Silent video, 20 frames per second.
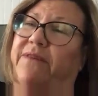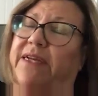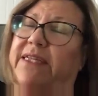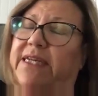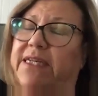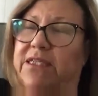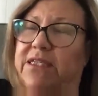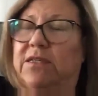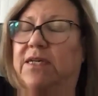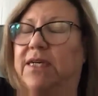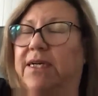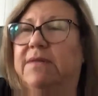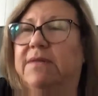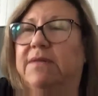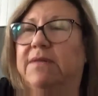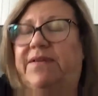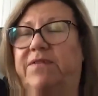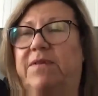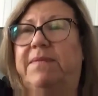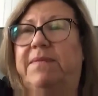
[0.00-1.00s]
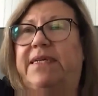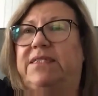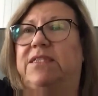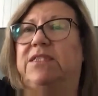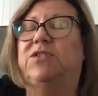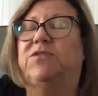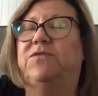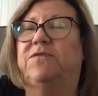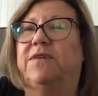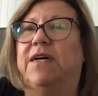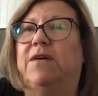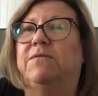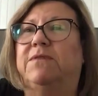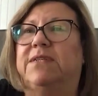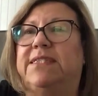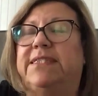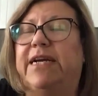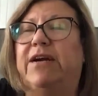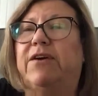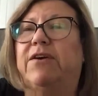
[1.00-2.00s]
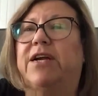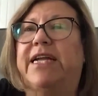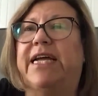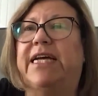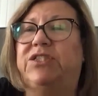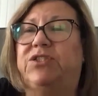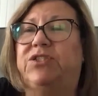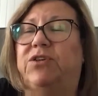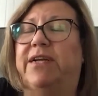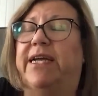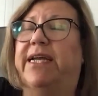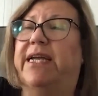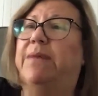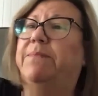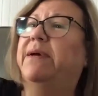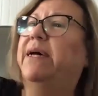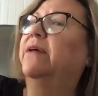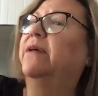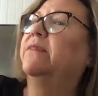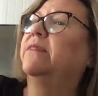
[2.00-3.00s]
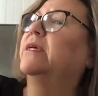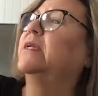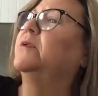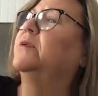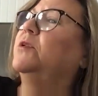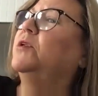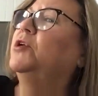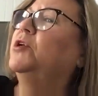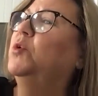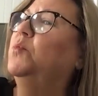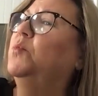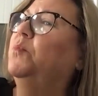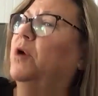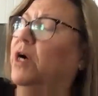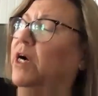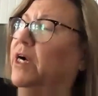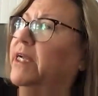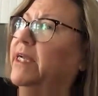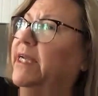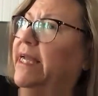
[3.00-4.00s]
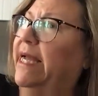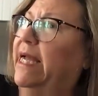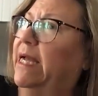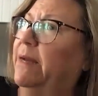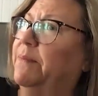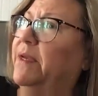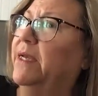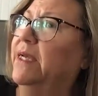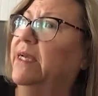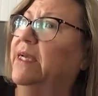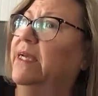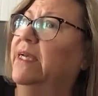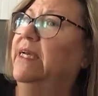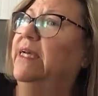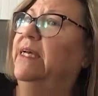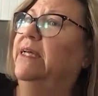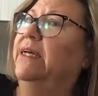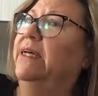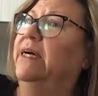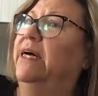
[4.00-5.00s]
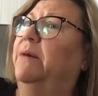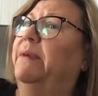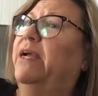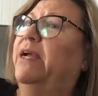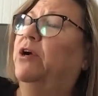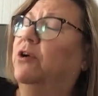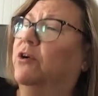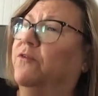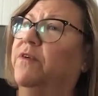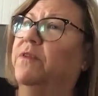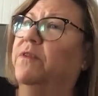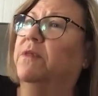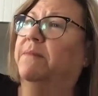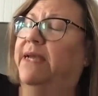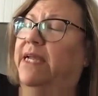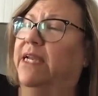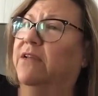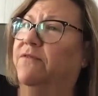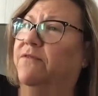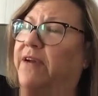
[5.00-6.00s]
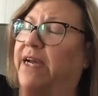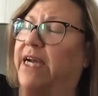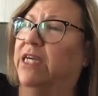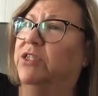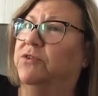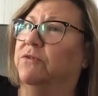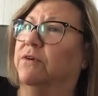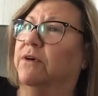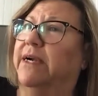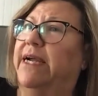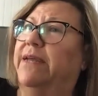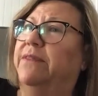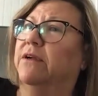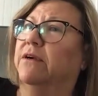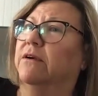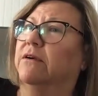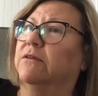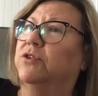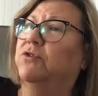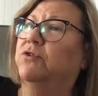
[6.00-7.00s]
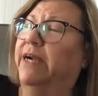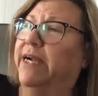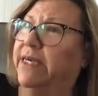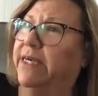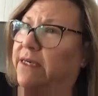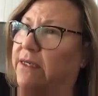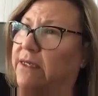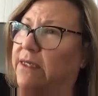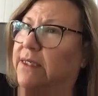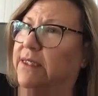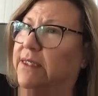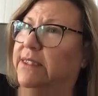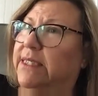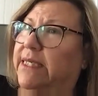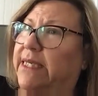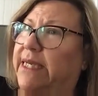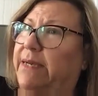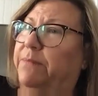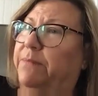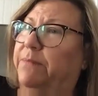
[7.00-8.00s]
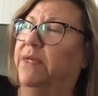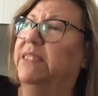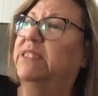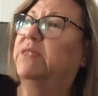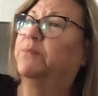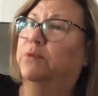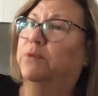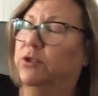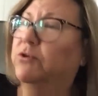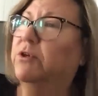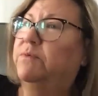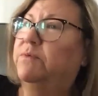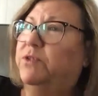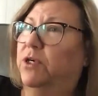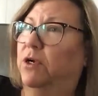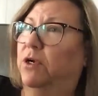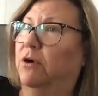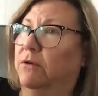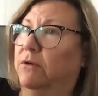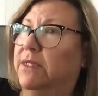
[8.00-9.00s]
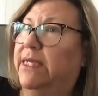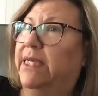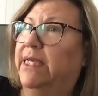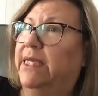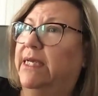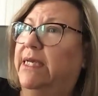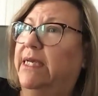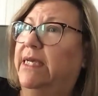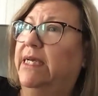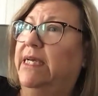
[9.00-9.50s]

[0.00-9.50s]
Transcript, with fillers: fact, I, I left a message uh, with Sarah yesterday about the new Parky app. Um, I heard from the manufacturer, and they're trying to, to get it's a prescription only,